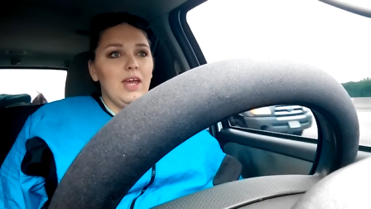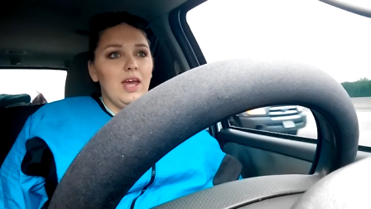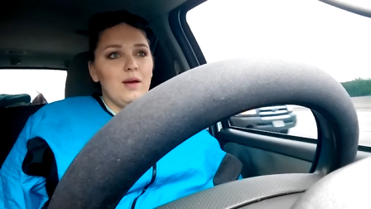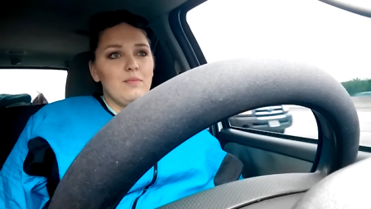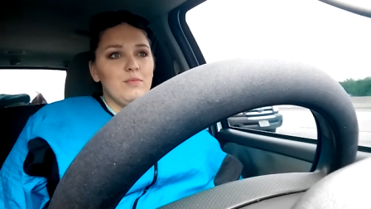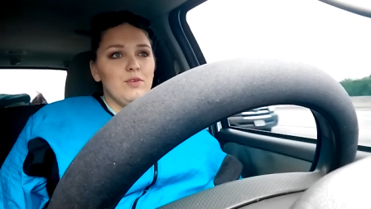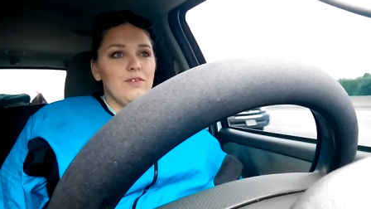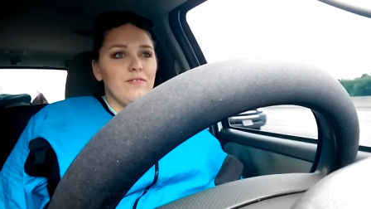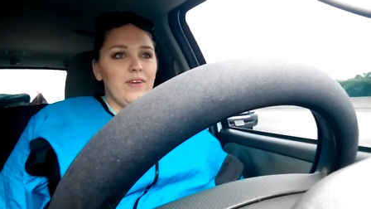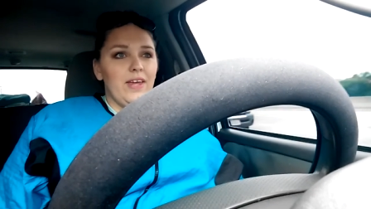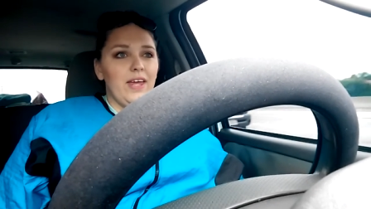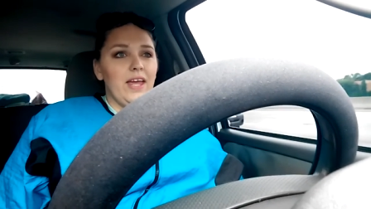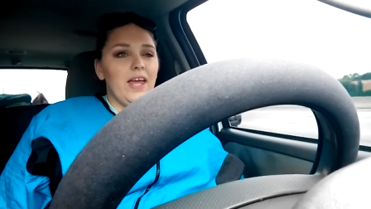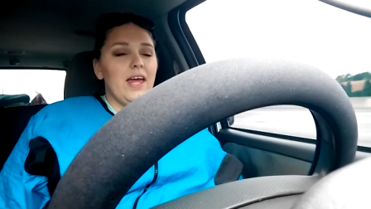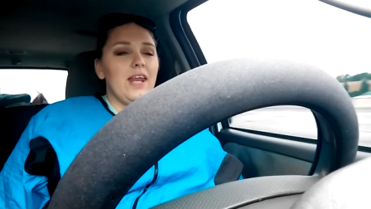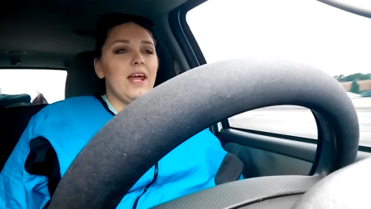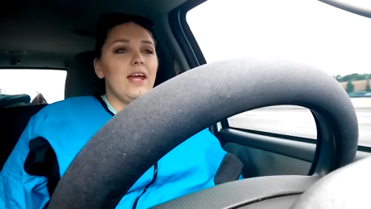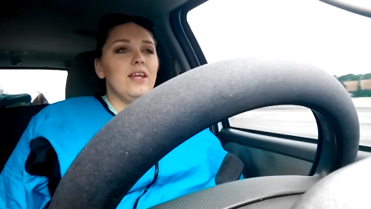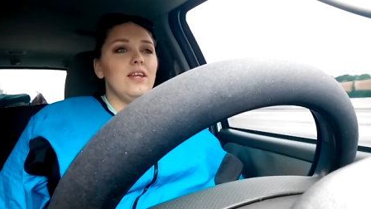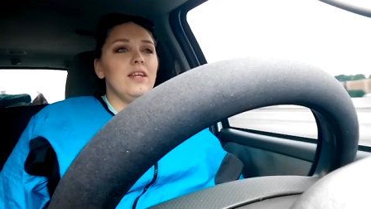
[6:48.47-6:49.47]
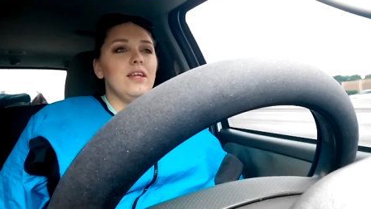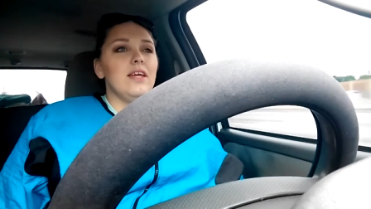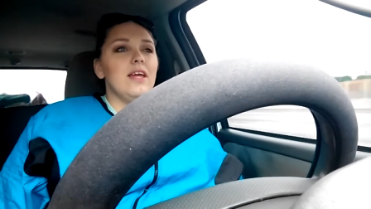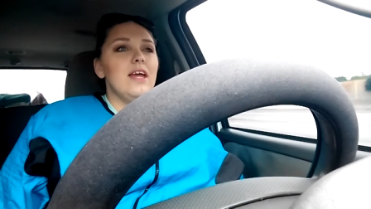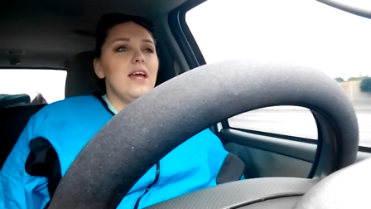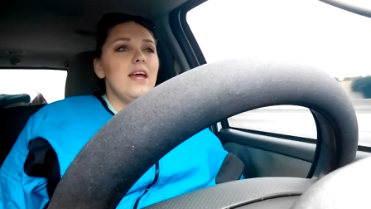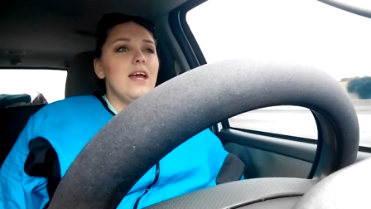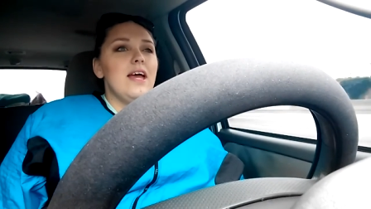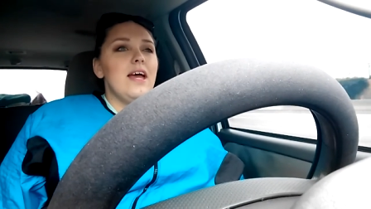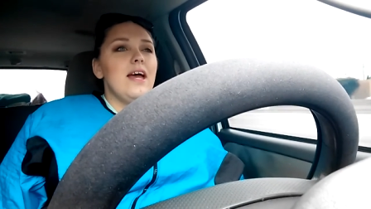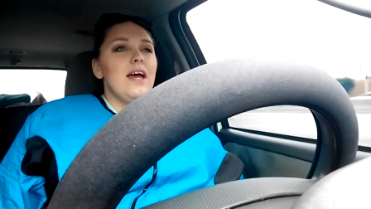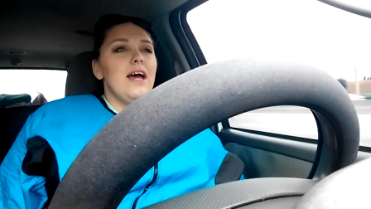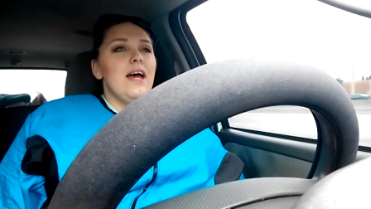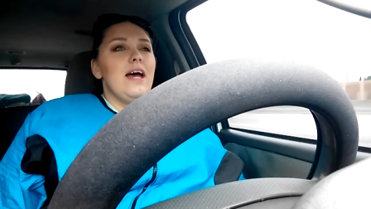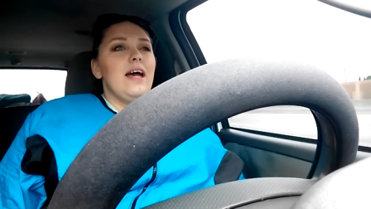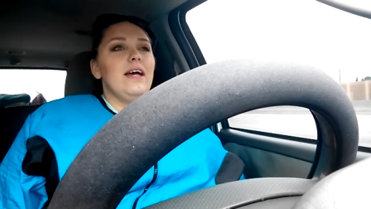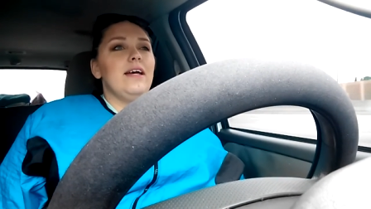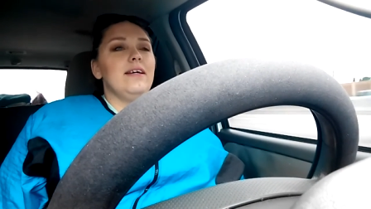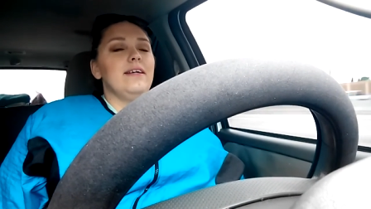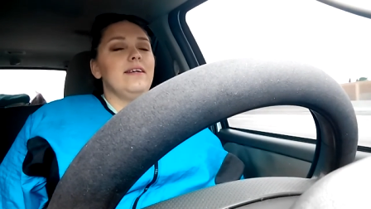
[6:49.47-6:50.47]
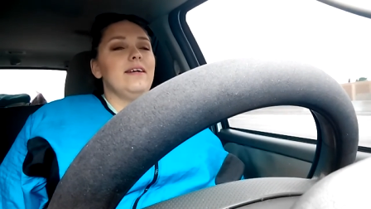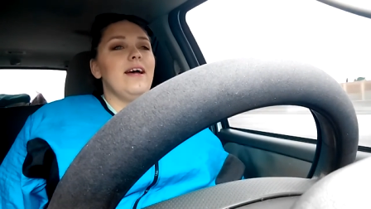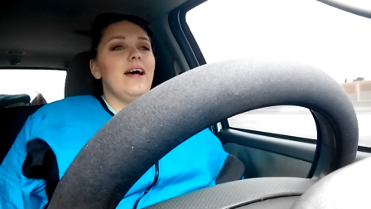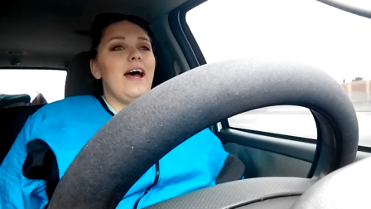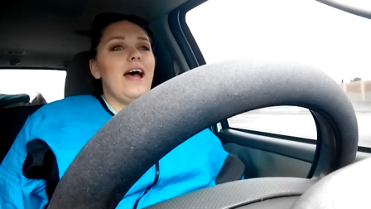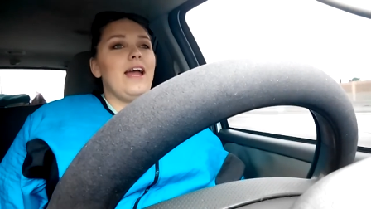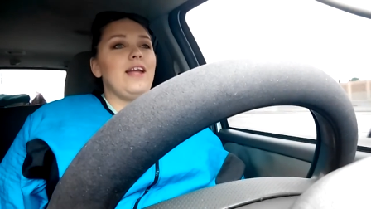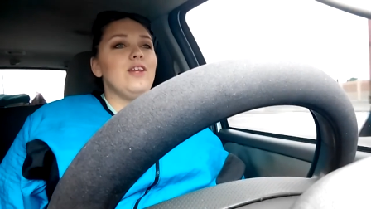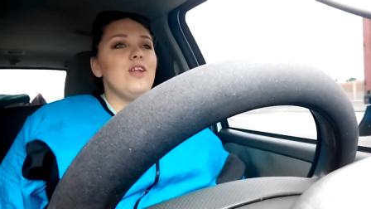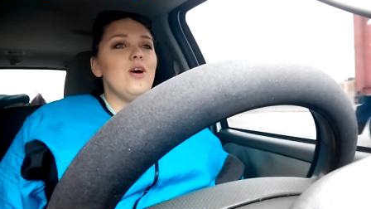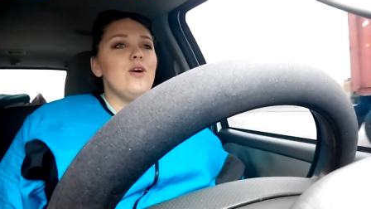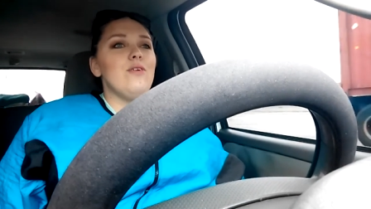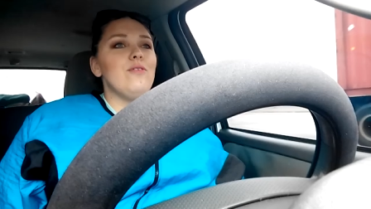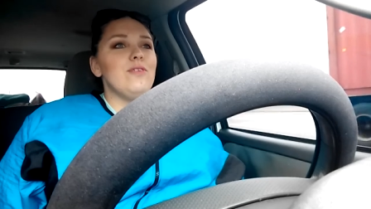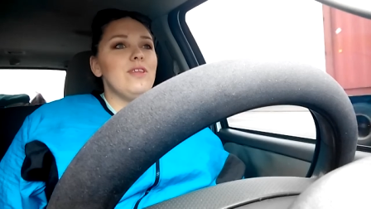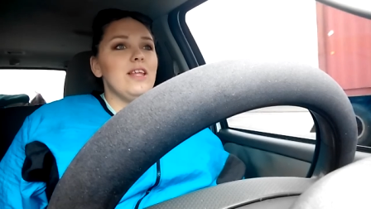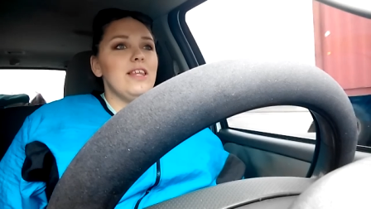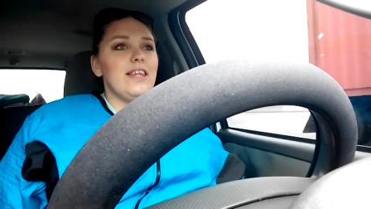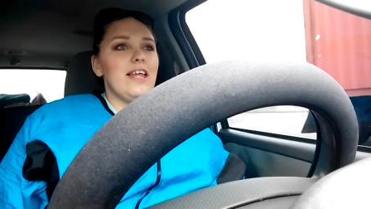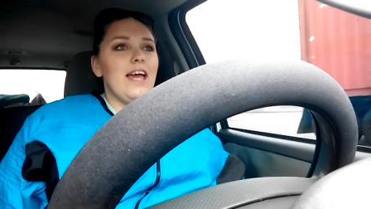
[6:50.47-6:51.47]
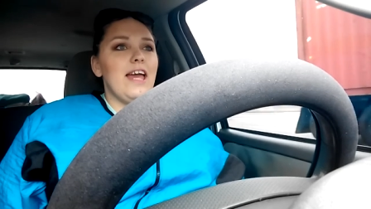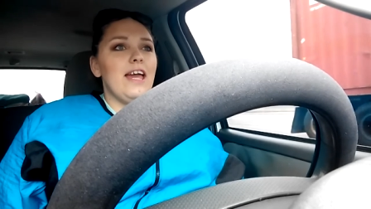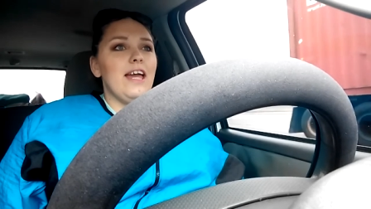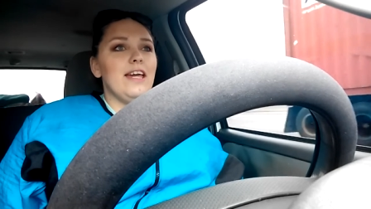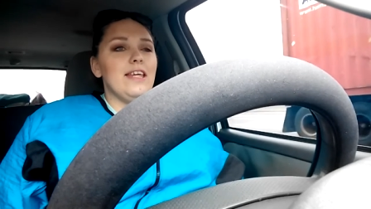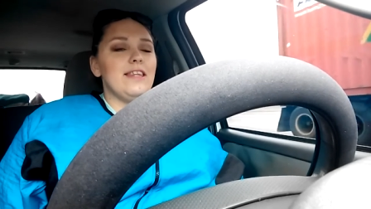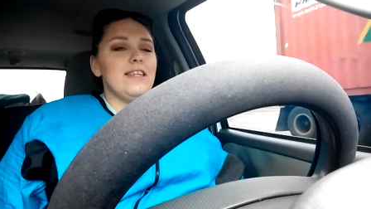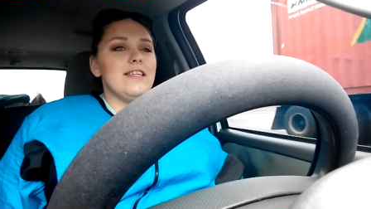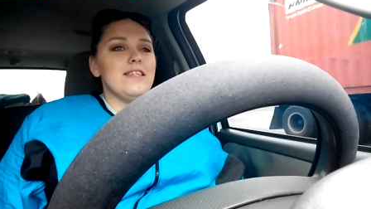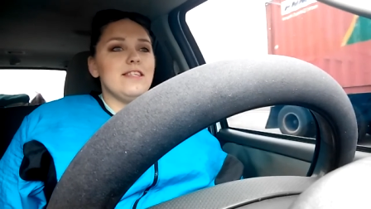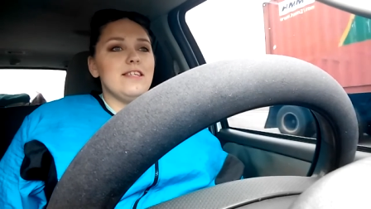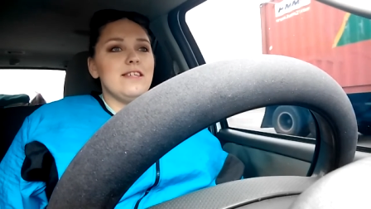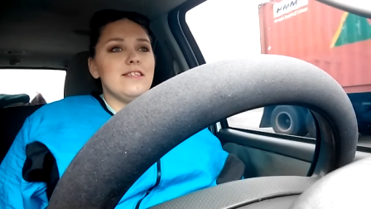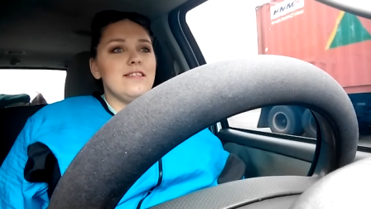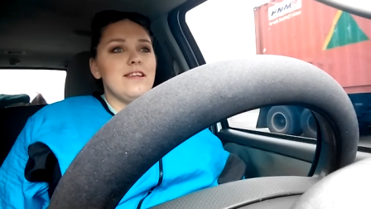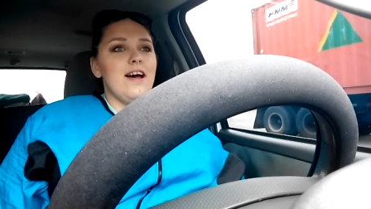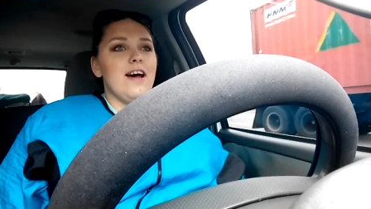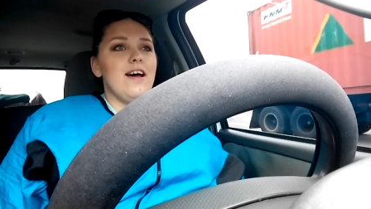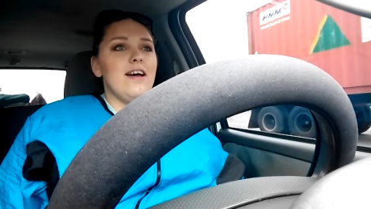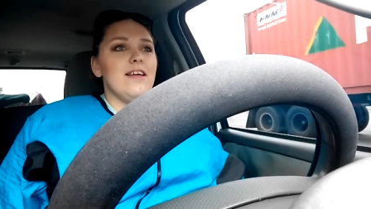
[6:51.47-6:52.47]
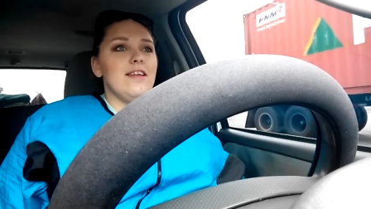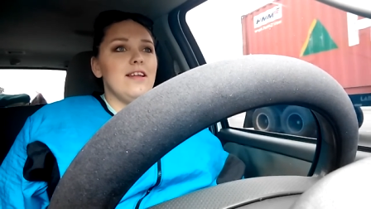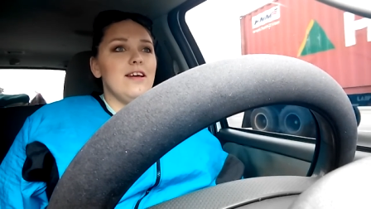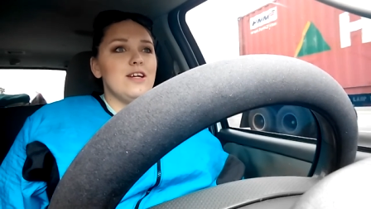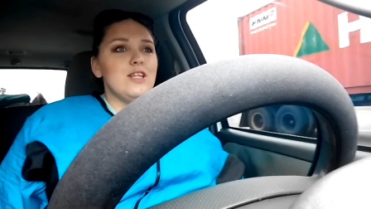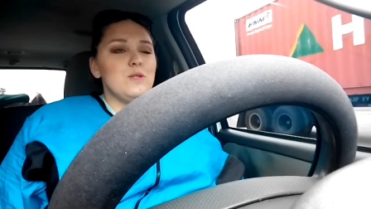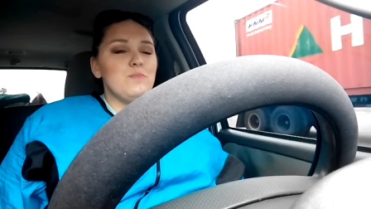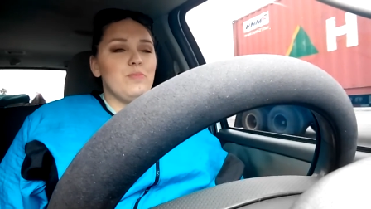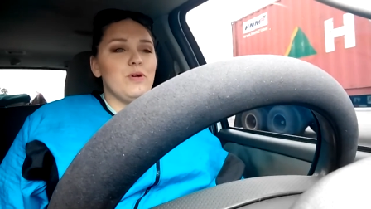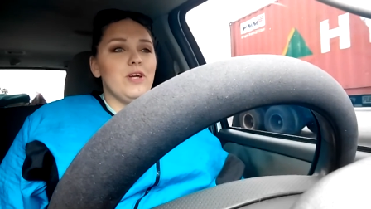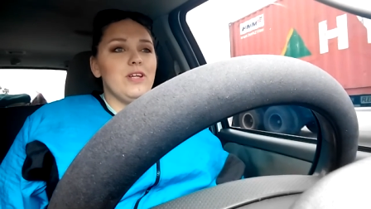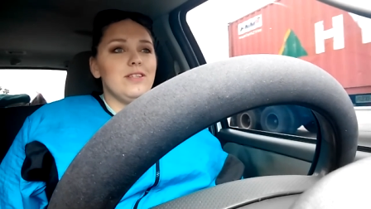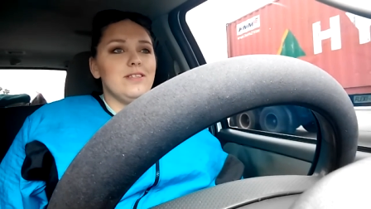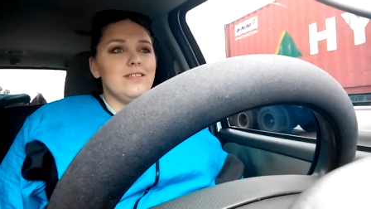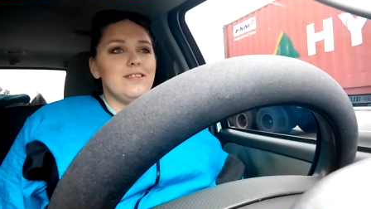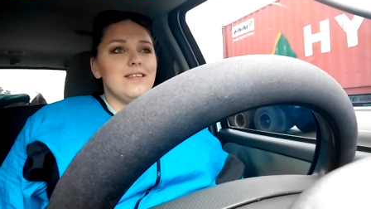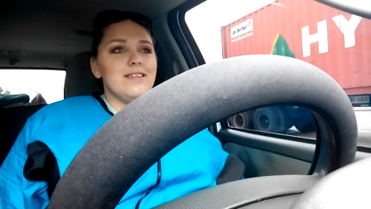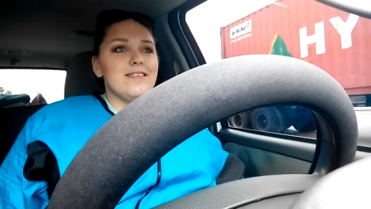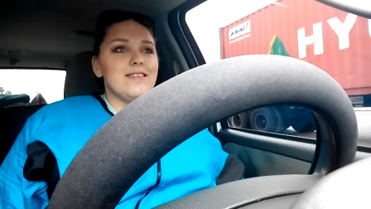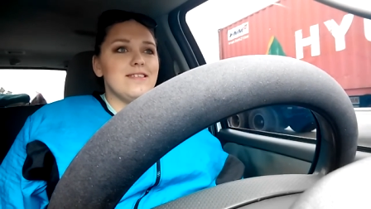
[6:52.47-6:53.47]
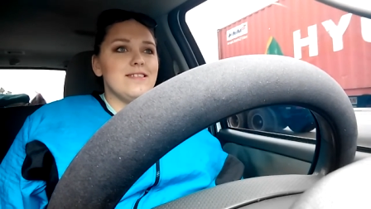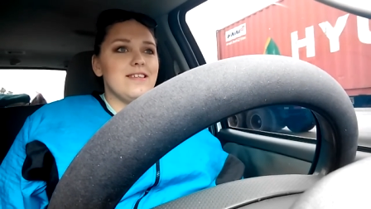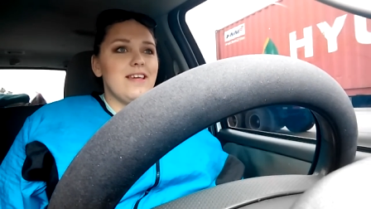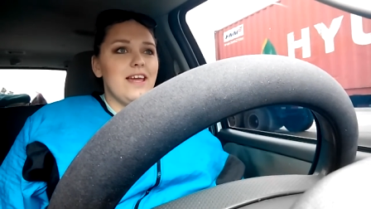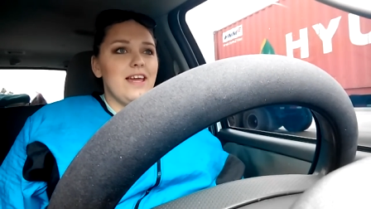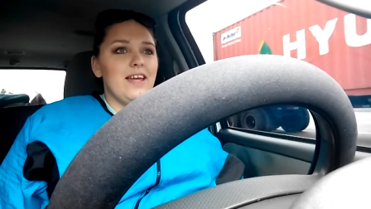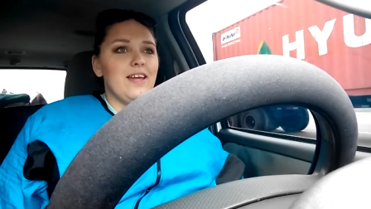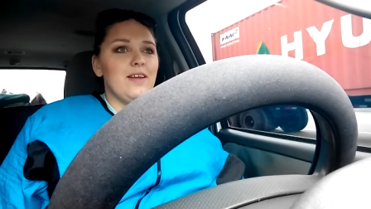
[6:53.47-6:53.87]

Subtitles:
get moving. And I know that like this is not a sprint, this is